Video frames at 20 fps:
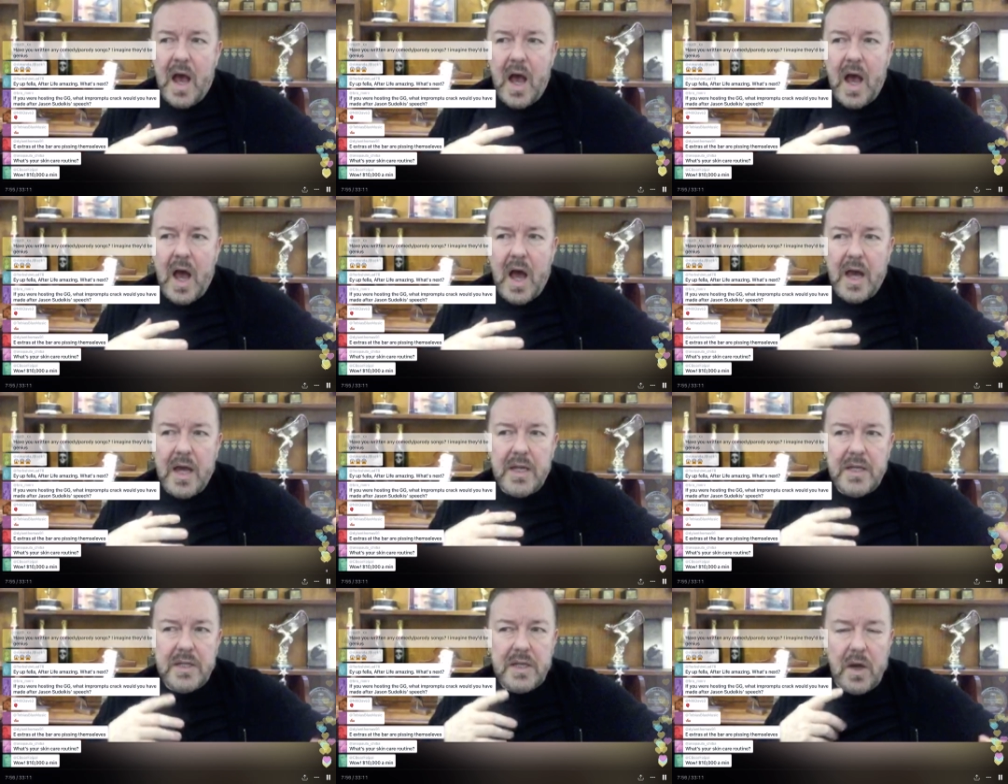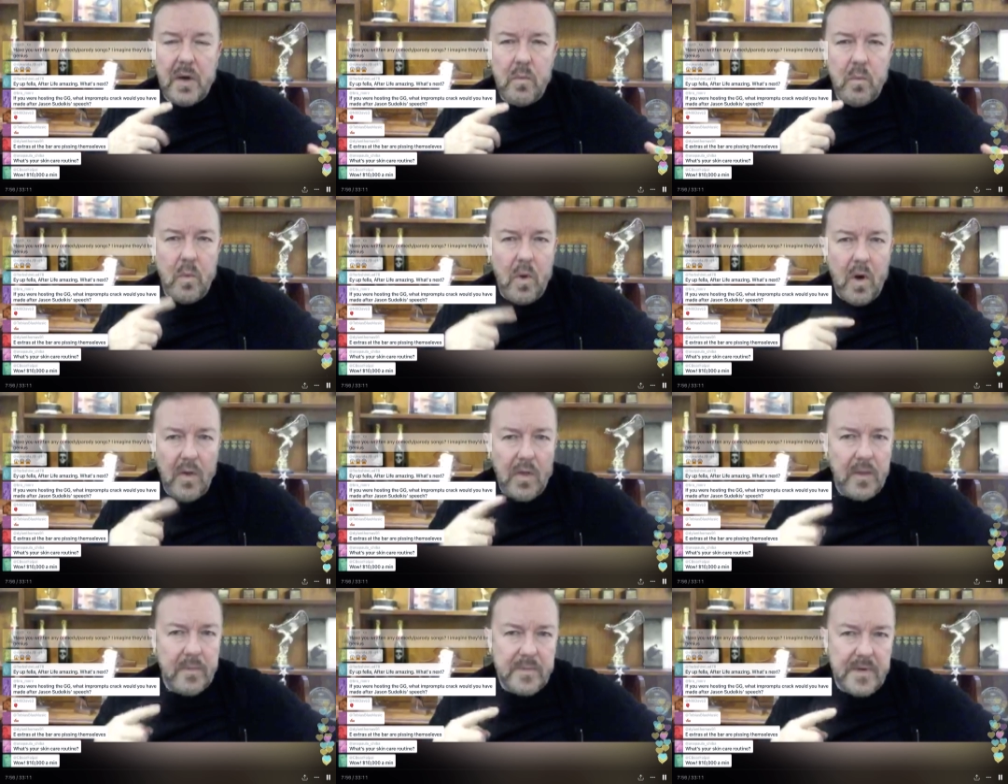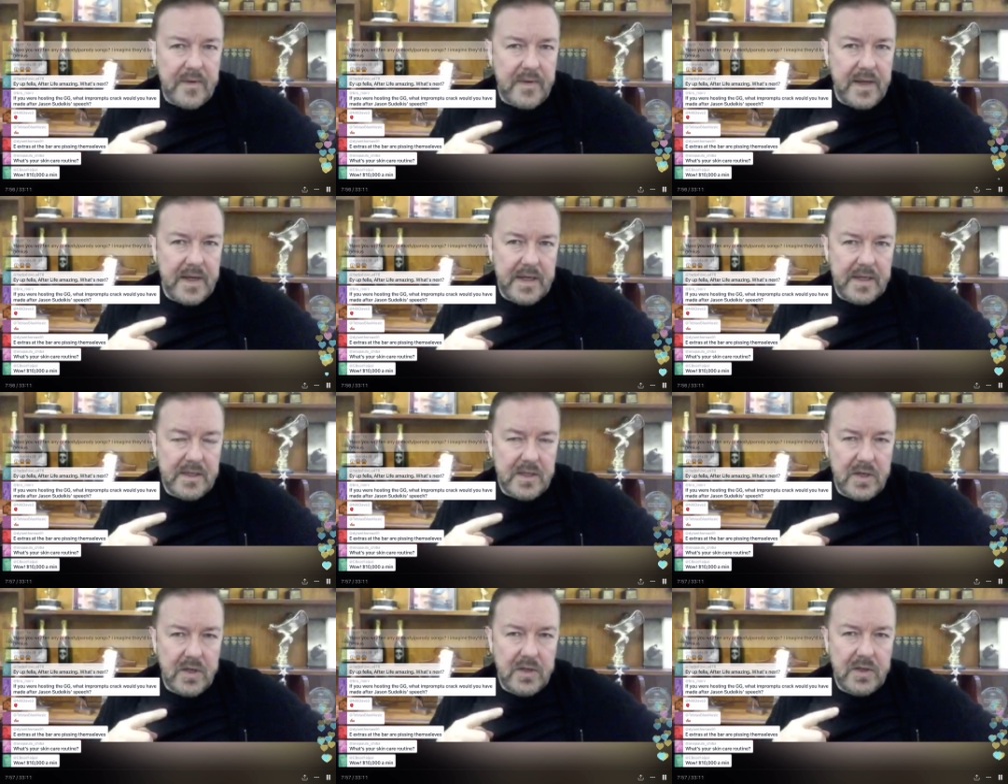I don't want them to think it's
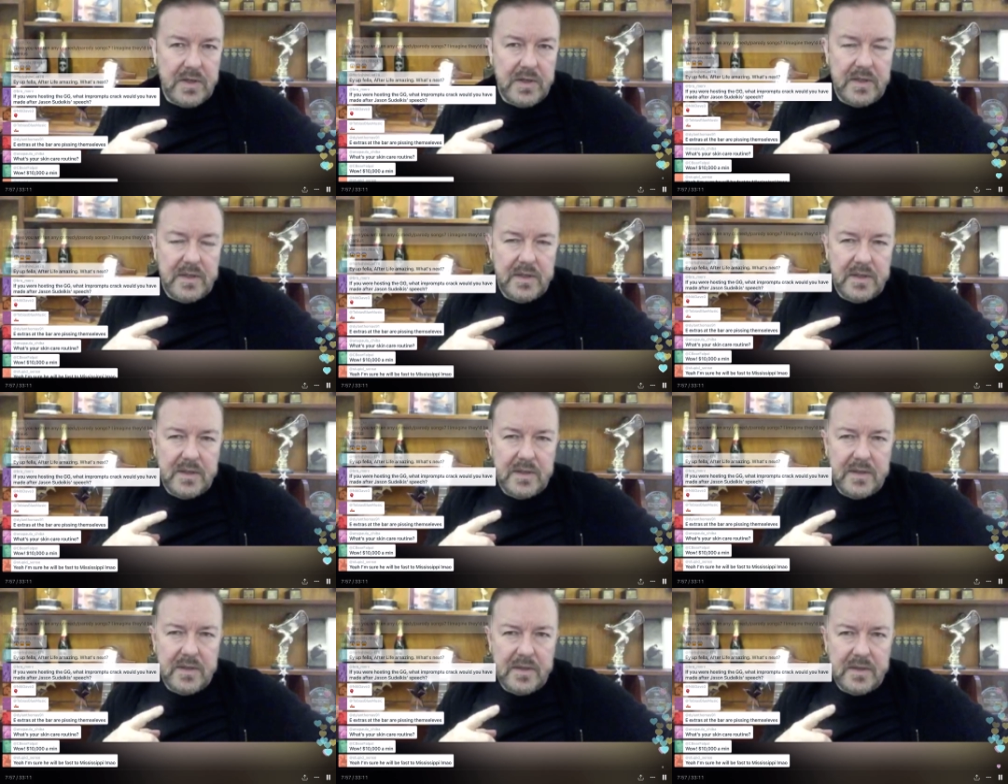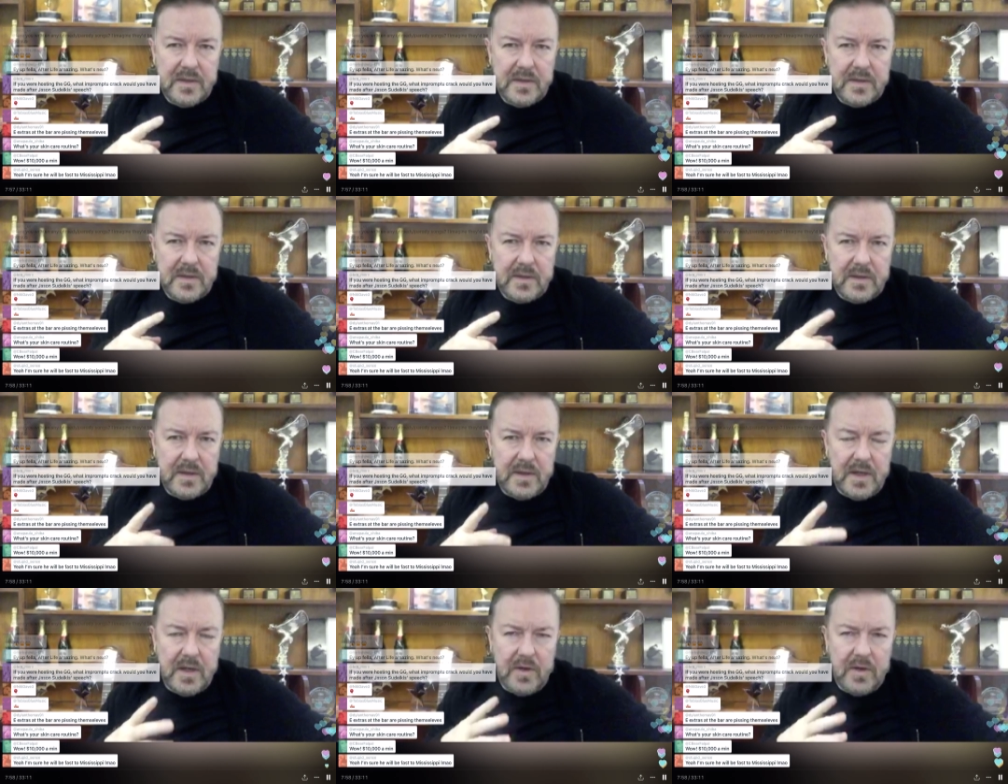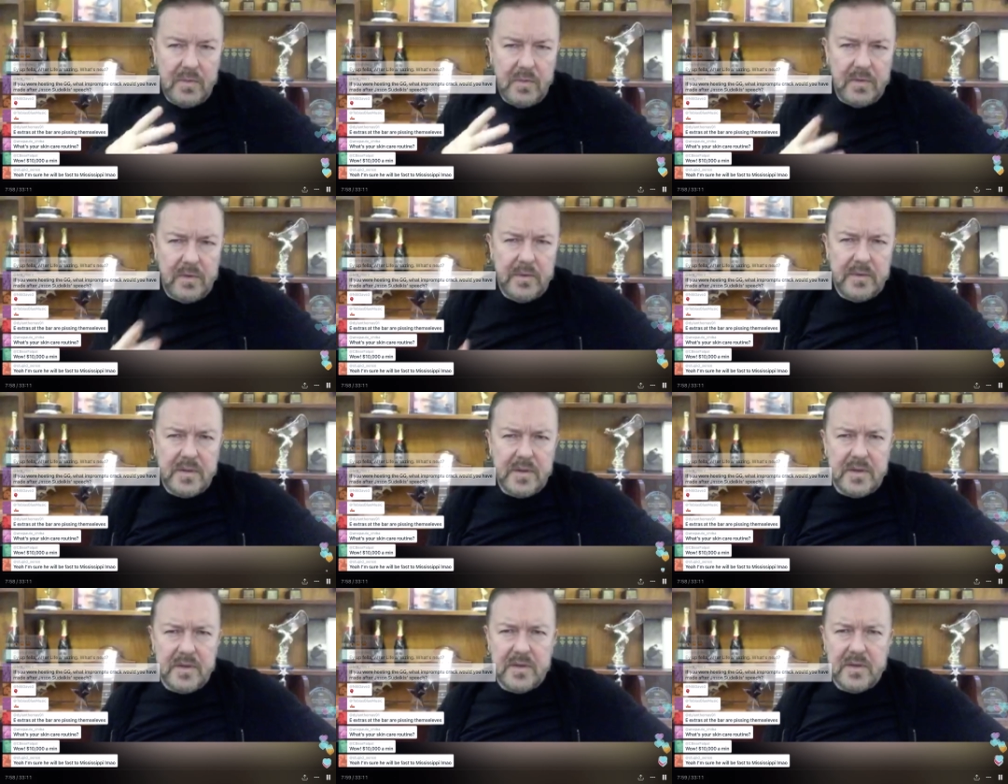good. You want
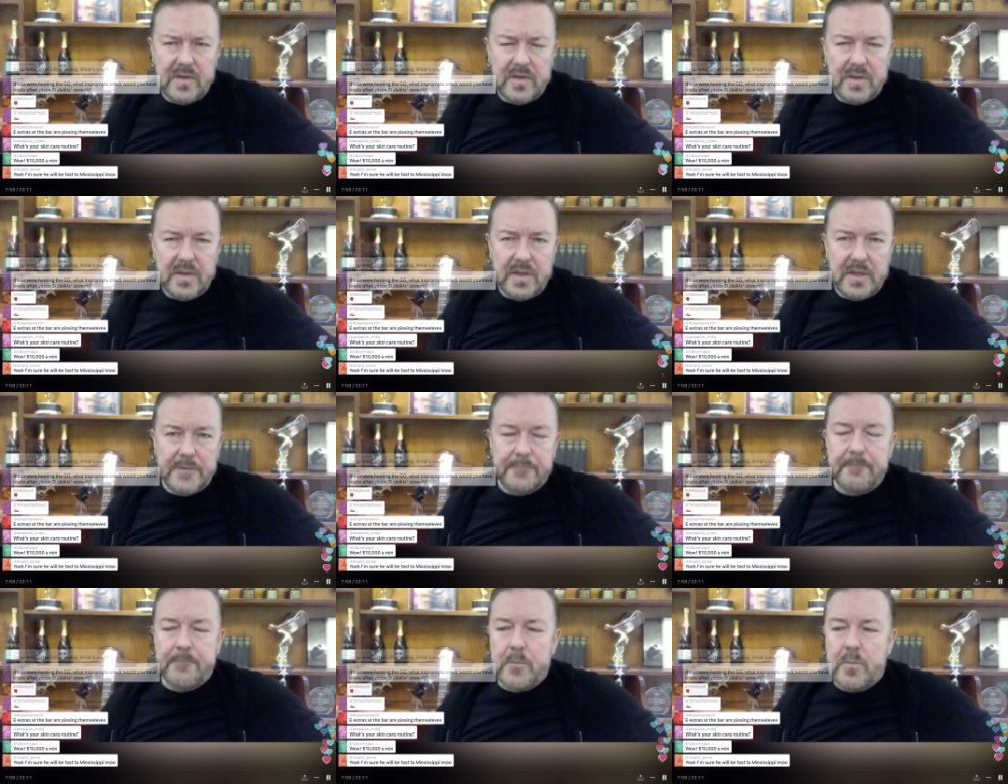them to sort of look.